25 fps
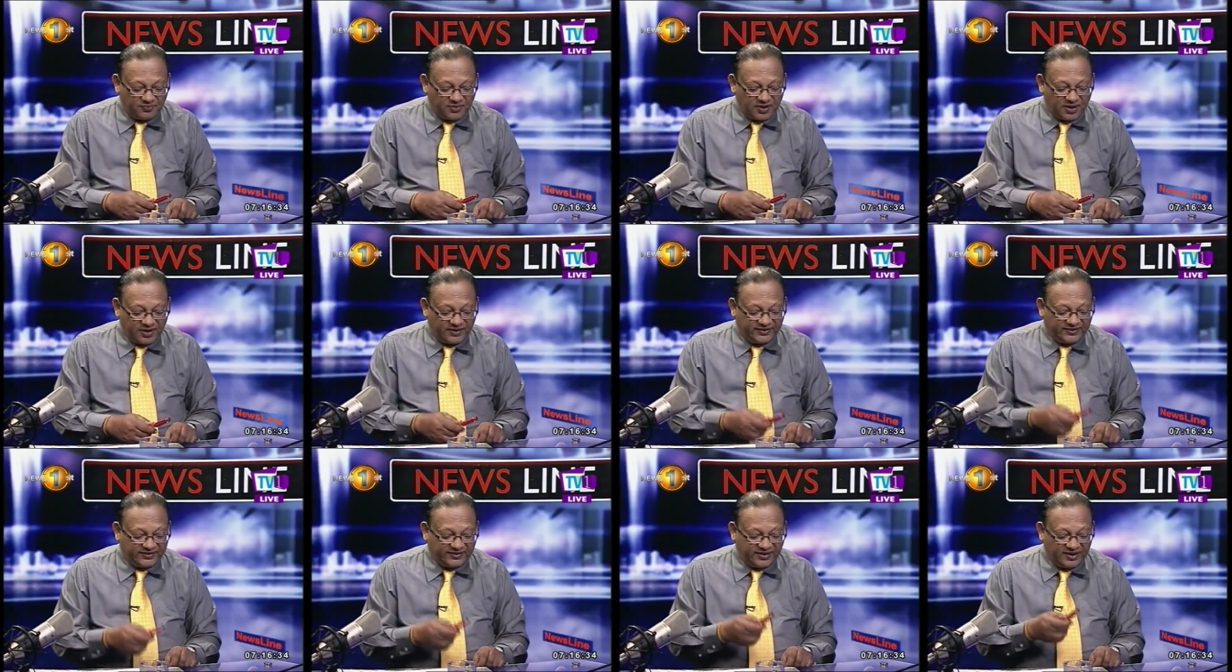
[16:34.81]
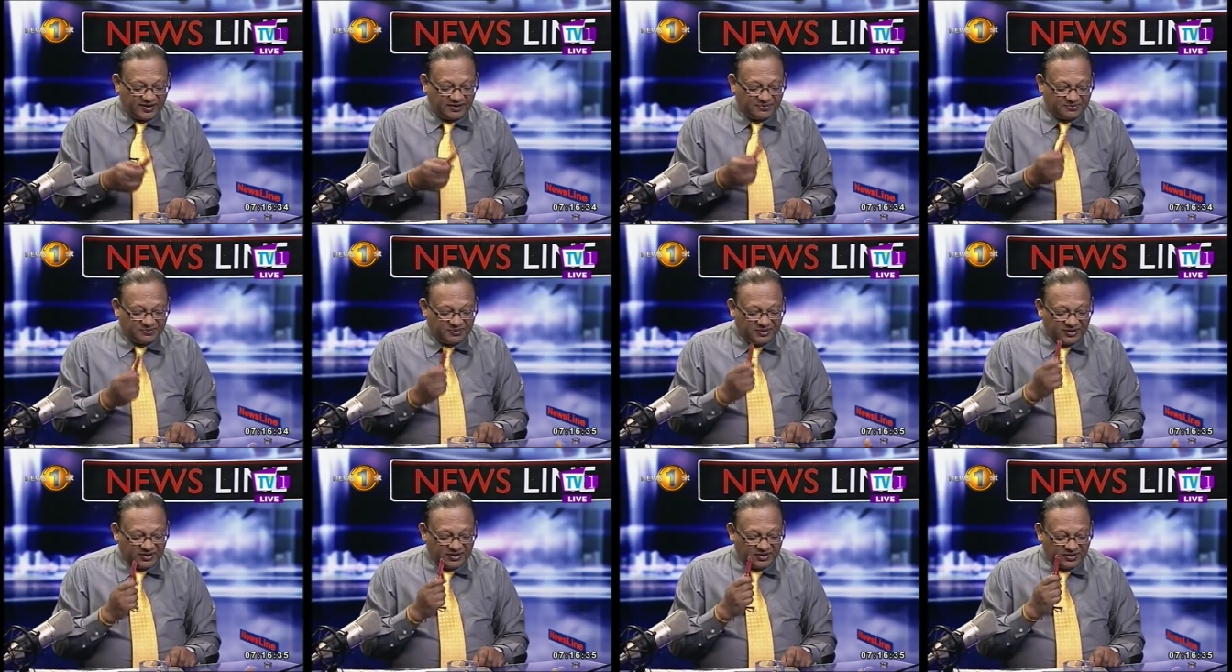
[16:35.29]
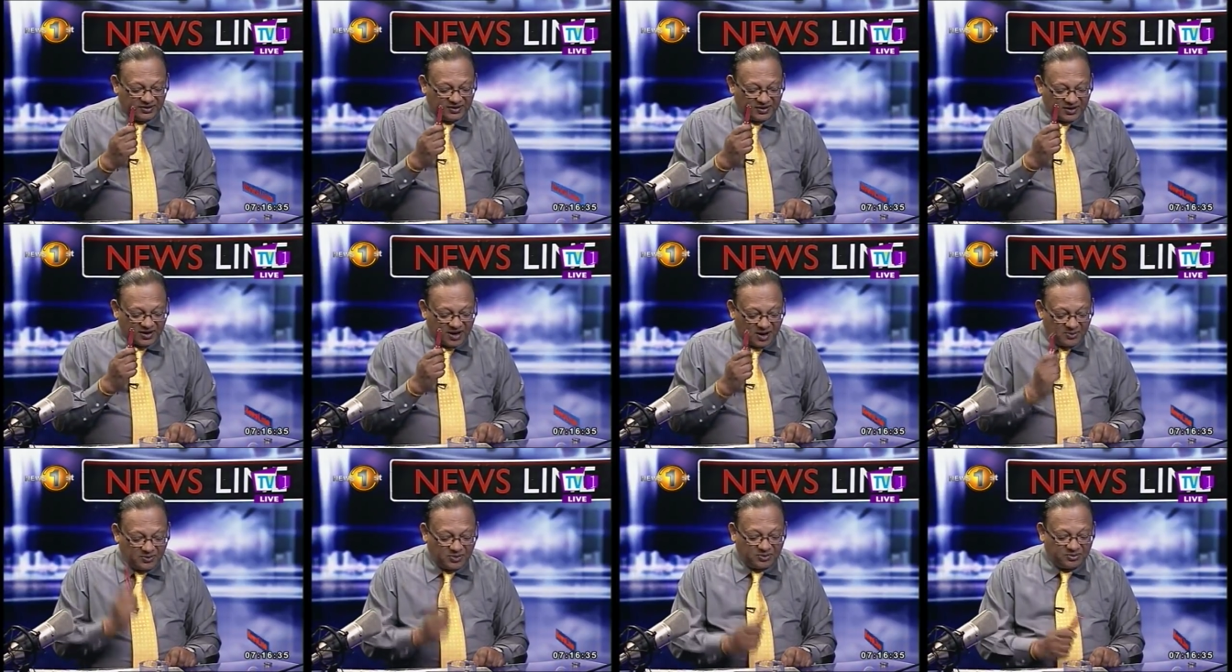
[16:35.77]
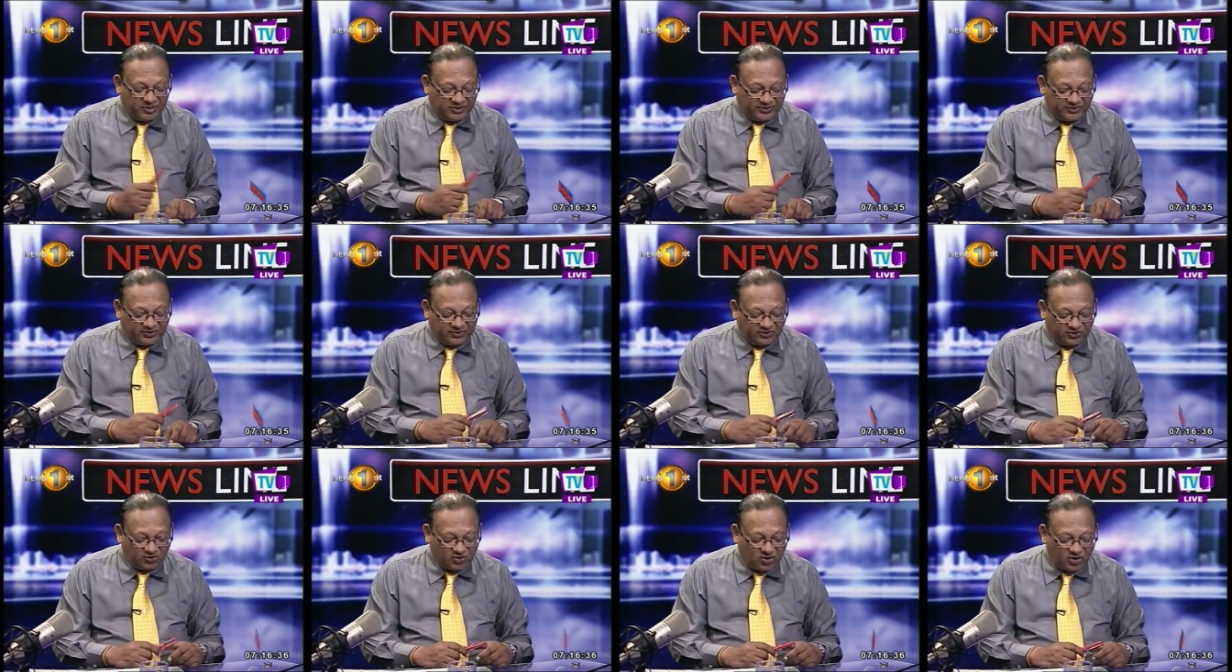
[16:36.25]
has sent me a couple of
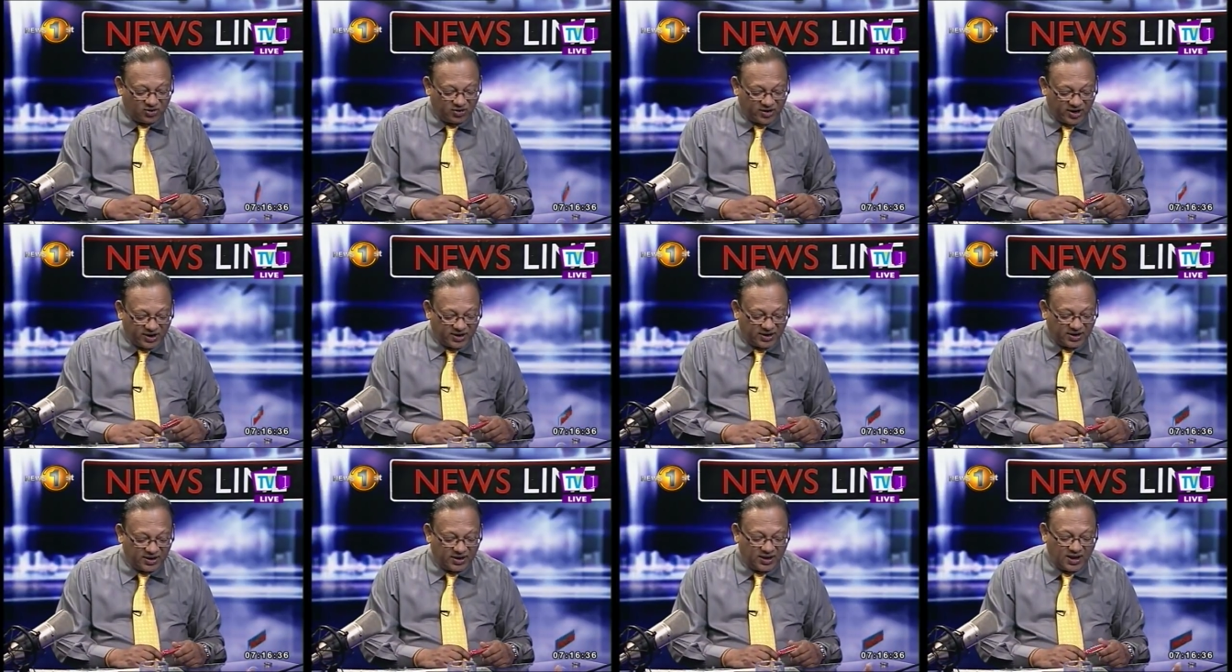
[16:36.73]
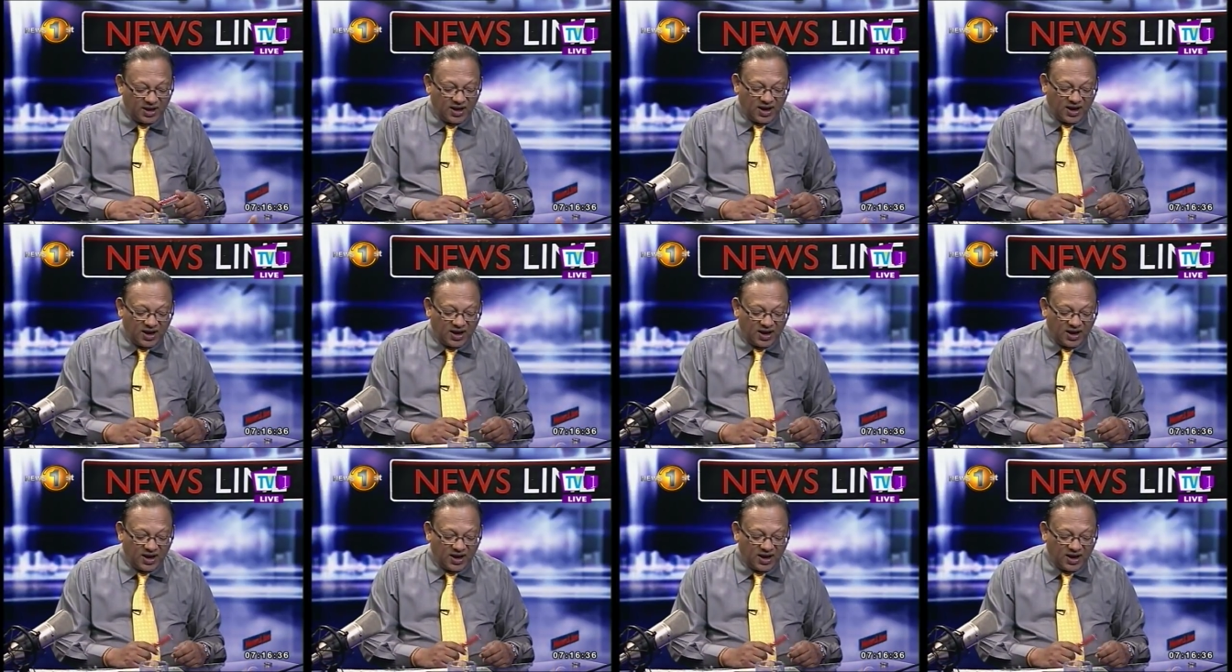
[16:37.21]
messages already.